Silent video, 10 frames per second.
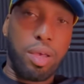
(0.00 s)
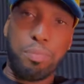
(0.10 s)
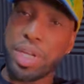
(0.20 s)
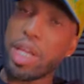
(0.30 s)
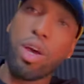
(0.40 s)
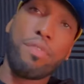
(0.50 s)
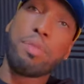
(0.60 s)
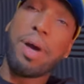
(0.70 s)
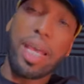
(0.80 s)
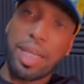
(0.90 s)
But then
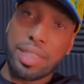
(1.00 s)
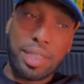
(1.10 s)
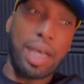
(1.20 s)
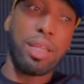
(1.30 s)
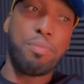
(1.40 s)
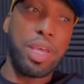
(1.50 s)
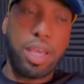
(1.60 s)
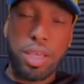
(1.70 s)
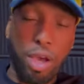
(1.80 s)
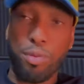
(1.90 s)
everybody that's telling
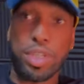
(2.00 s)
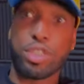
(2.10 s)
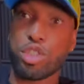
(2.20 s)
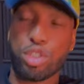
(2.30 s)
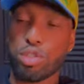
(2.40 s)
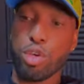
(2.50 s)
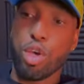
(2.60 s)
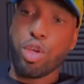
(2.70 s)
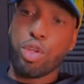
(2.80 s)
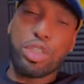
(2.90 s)
me, yo, this is
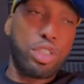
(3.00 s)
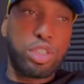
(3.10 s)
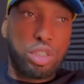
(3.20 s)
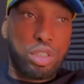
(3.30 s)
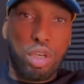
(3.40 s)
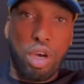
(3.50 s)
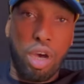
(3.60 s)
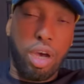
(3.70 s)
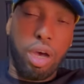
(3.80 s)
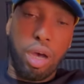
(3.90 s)

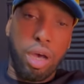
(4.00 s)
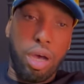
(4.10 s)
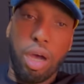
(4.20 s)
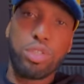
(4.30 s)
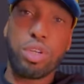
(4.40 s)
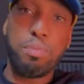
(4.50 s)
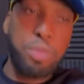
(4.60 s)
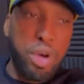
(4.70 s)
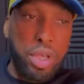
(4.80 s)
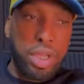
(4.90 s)
a $100
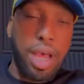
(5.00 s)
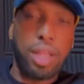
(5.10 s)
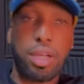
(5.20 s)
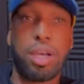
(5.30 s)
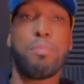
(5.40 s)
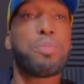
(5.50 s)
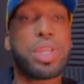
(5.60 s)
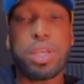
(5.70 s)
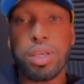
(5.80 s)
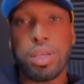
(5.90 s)
million
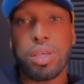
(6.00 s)
company.